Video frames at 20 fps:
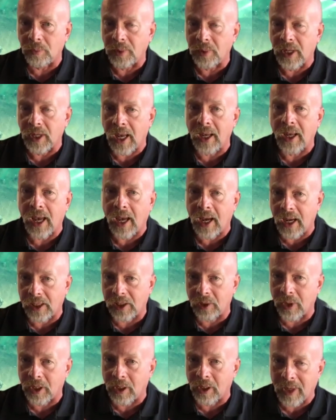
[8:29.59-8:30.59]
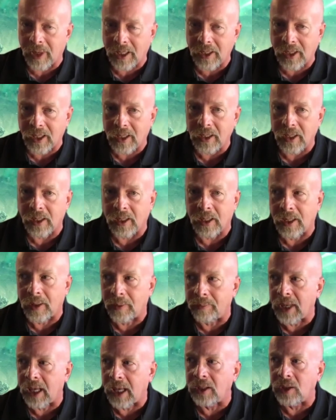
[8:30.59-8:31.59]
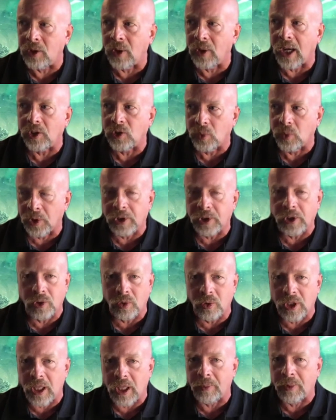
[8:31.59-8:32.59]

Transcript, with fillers: I highly recommend it. And you guys really do keep